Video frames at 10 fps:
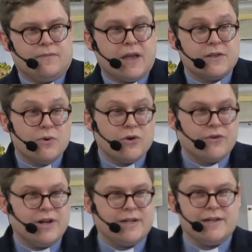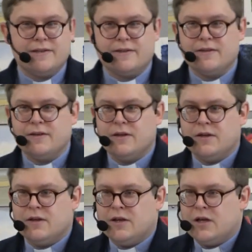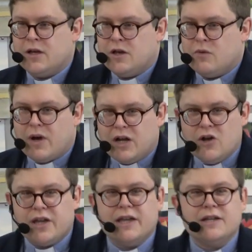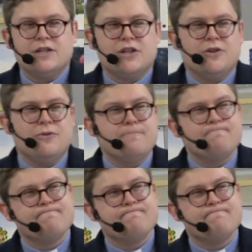That's what greed is. We're looking to